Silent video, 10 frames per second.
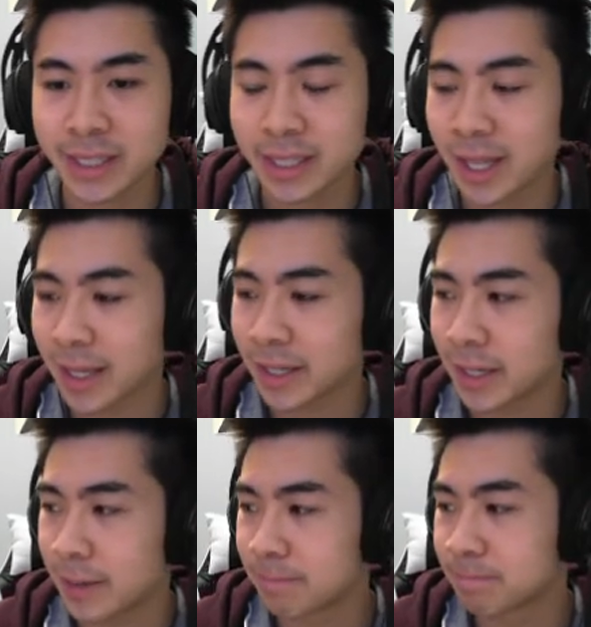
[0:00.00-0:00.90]
like
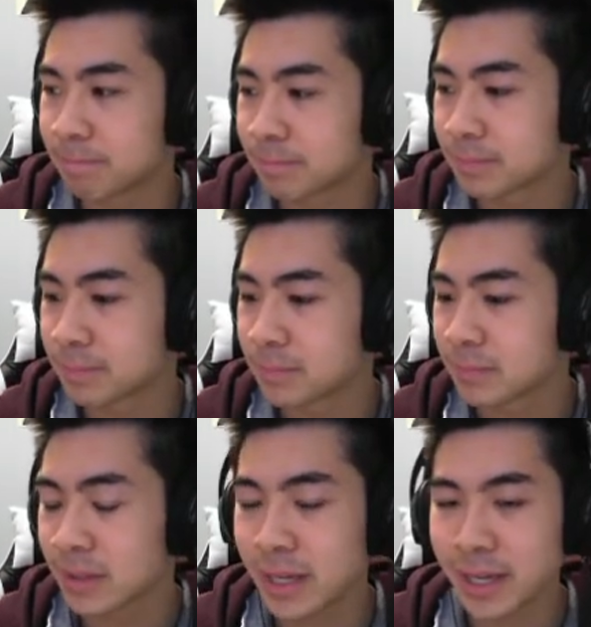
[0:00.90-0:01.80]

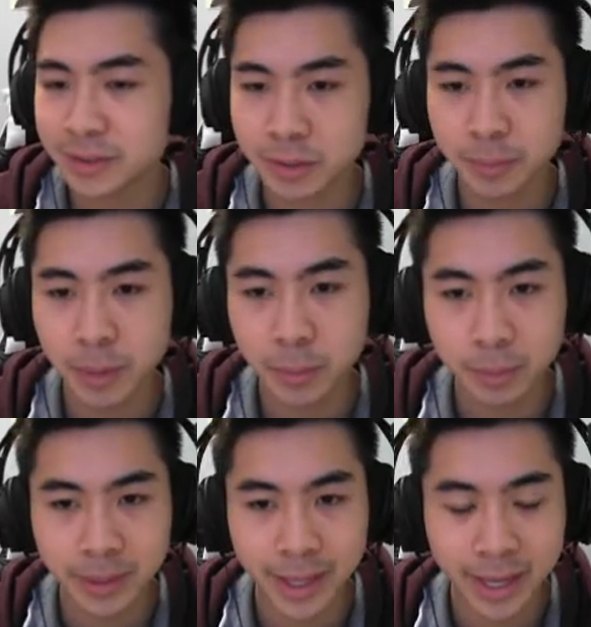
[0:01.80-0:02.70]
how some people
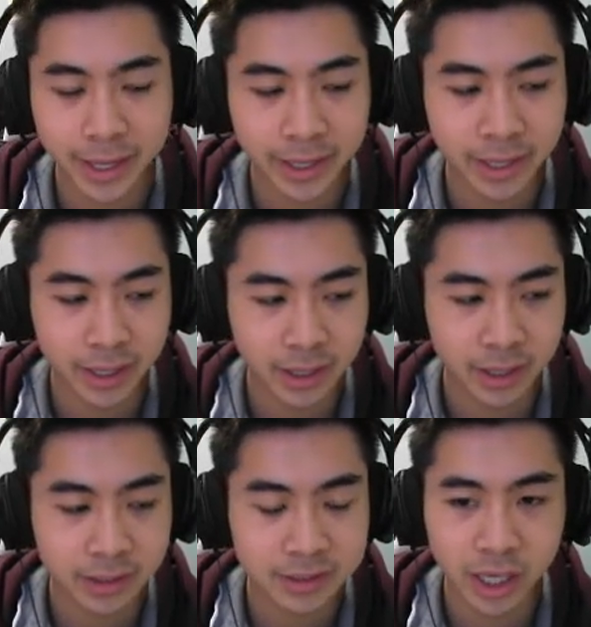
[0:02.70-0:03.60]
play
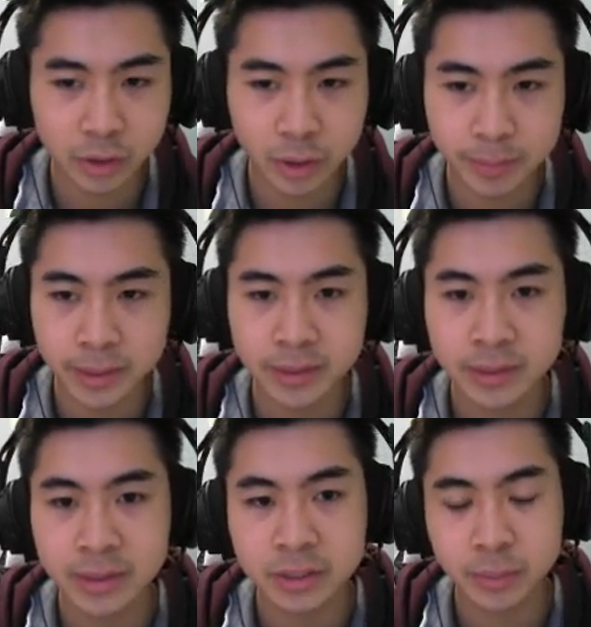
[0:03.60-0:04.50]
Tar Creeper
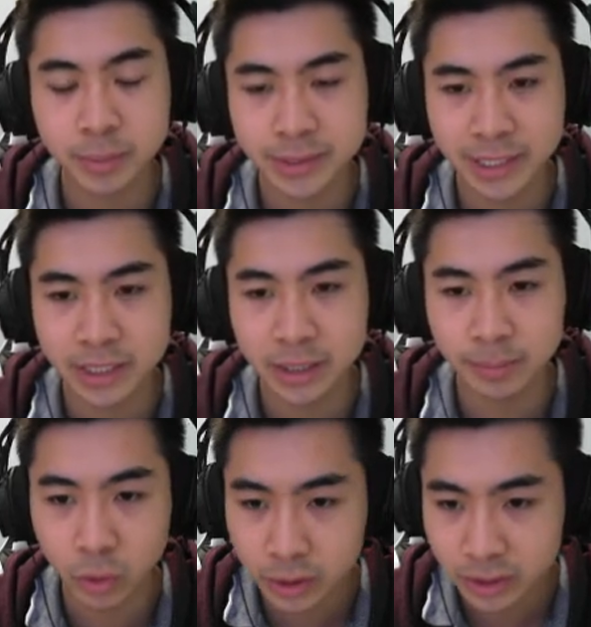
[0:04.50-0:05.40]
to protect their
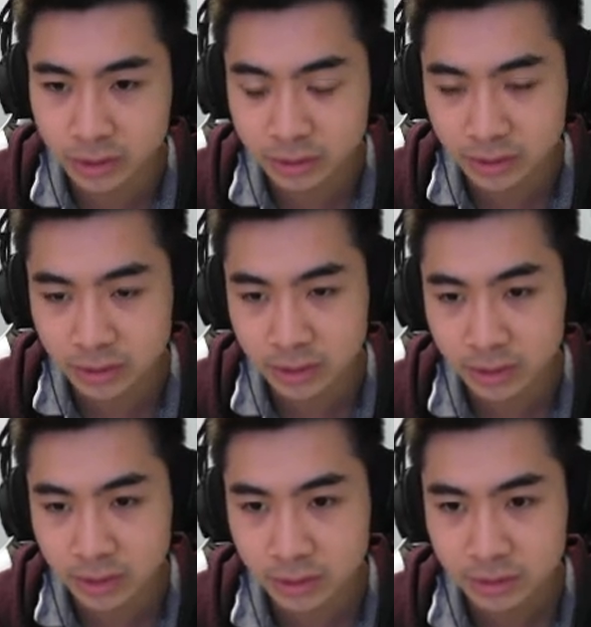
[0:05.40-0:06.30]
board.
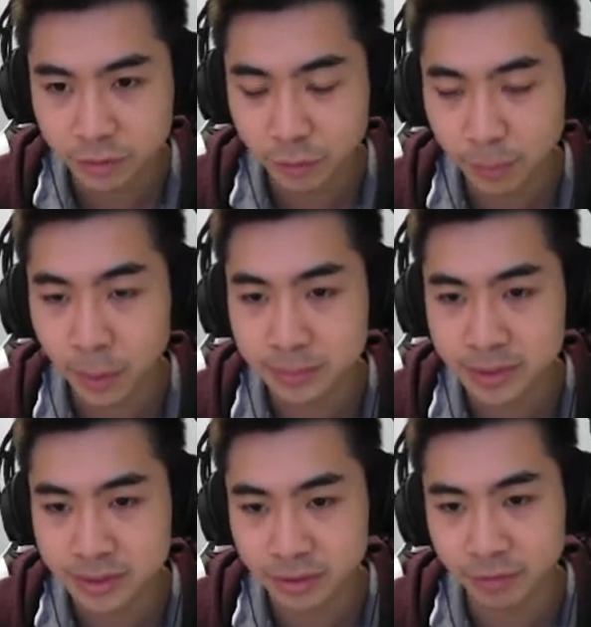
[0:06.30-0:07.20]
So if you pop
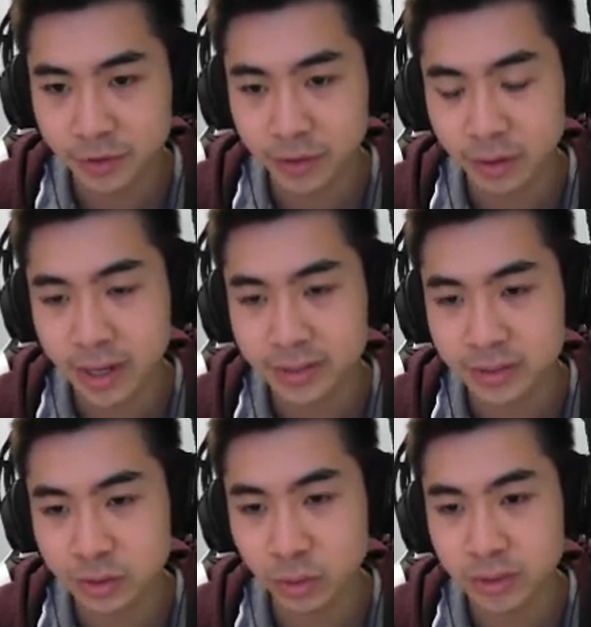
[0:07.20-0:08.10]
this on the field, right, it's
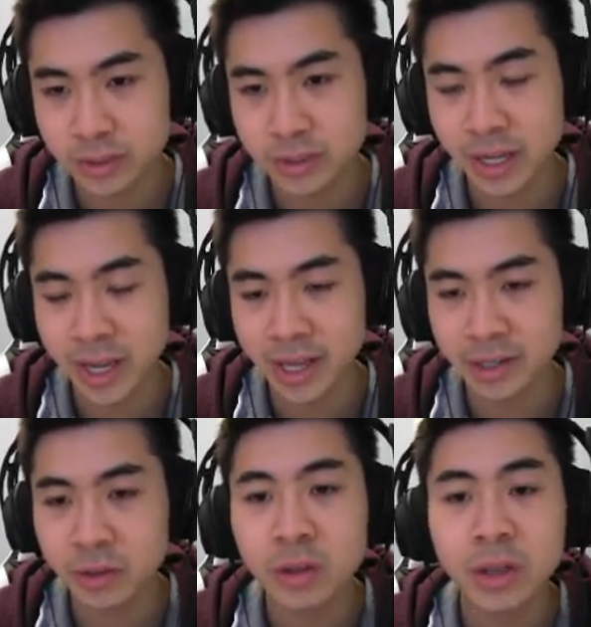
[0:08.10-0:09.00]
taunt, and
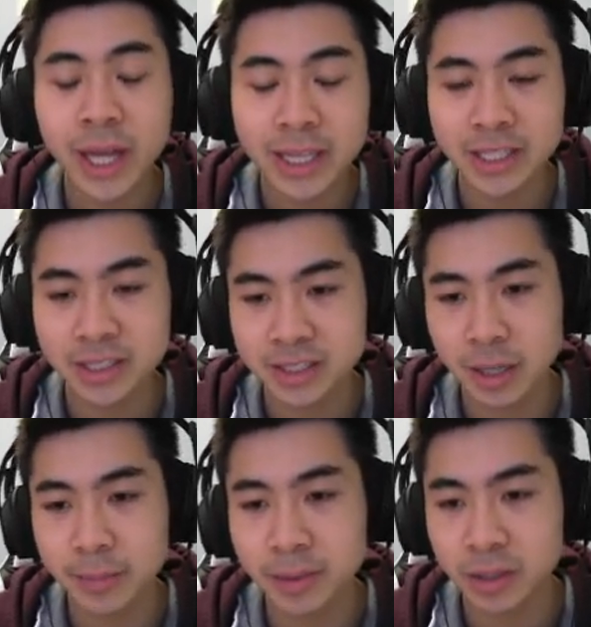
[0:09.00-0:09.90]
you're likely to
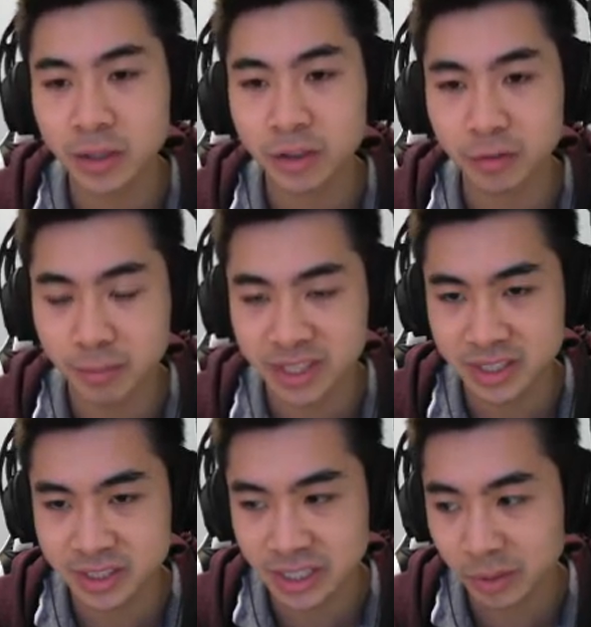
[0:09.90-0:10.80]
summon a lot of
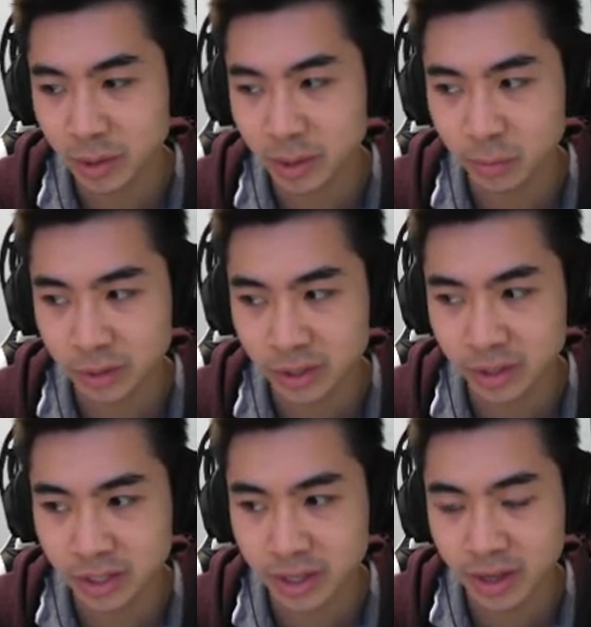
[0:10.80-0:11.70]
minions anyway with
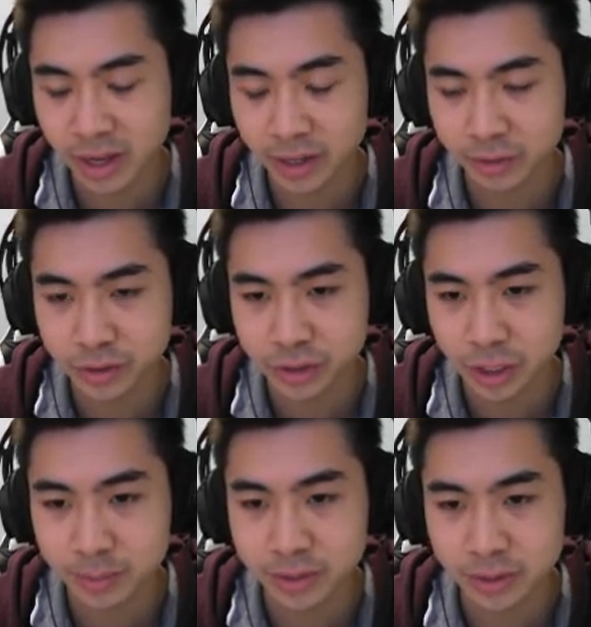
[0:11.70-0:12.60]
Aggro
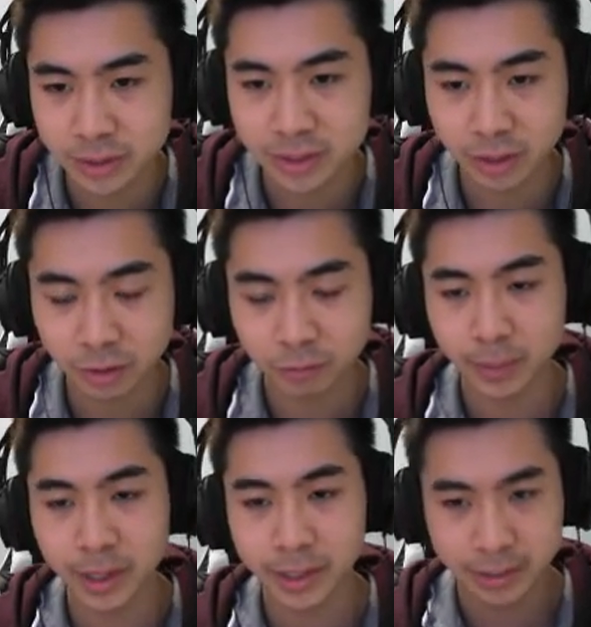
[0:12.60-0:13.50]
Shaman. So this health
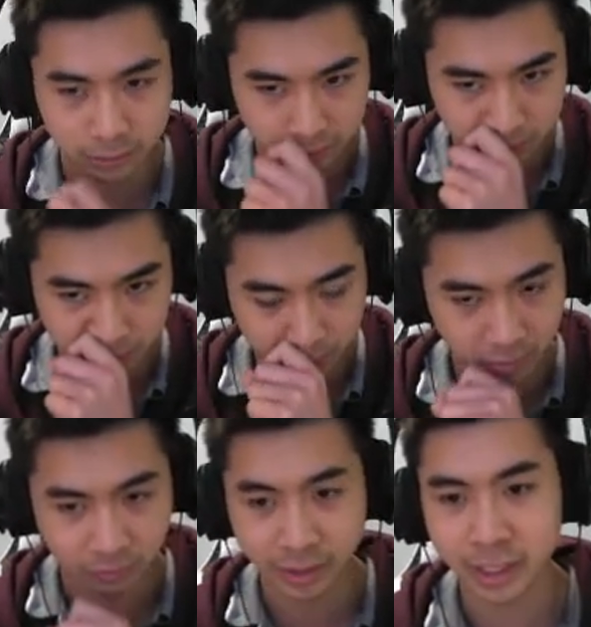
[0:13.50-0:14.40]
bar can just sort
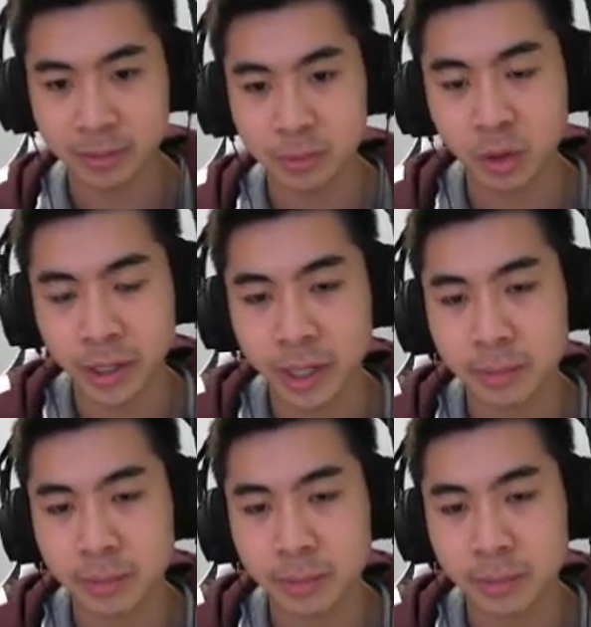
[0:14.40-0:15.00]
of like keep going up